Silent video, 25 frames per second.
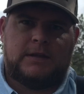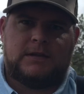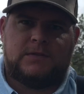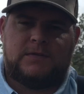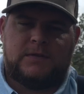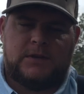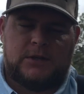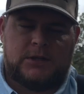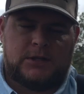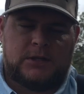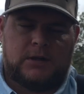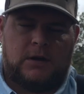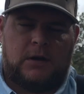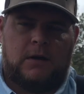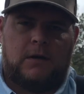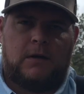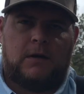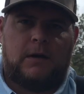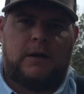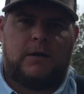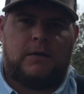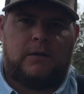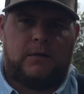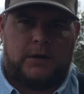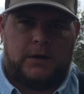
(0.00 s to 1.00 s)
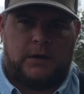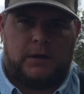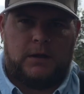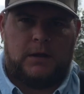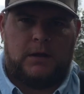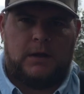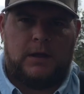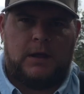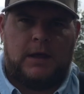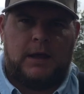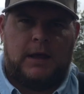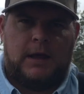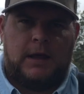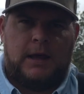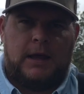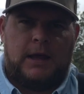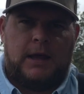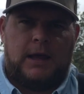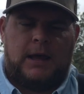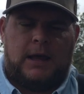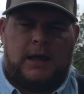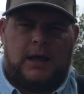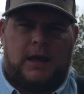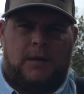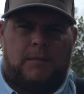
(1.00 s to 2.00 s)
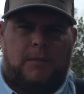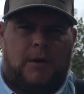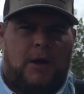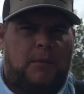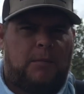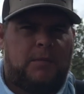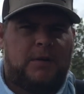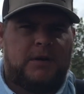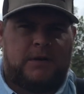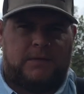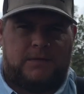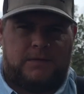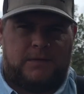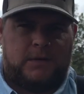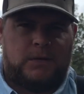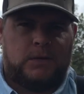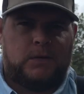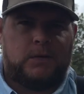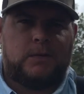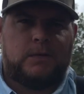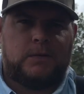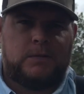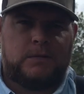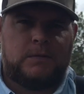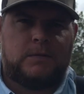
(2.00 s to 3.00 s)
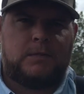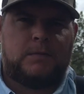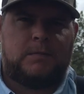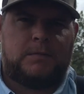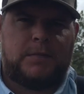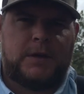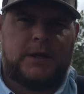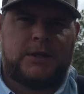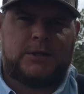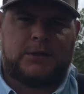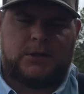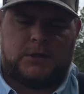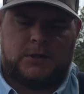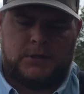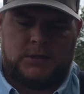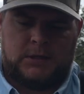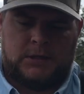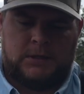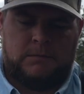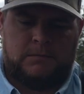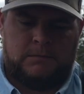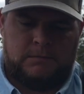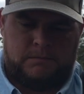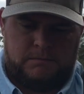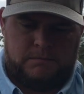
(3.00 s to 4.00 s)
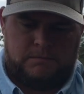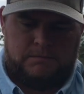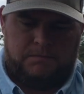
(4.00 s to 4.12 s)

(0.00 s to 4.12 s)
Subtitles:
These fish are unreal. I'll put a few pictures and